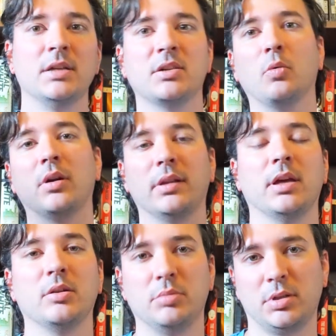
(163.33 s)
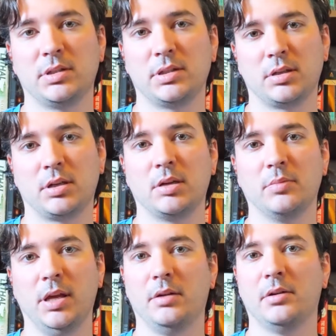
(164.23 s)
to one of the other books that's going to come
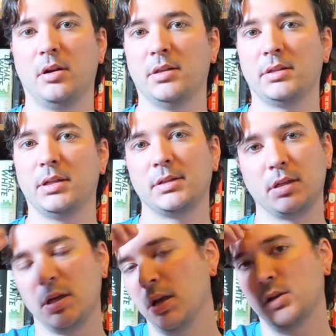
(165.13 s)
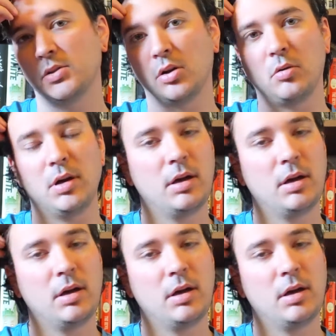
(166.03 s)
later on this list. So,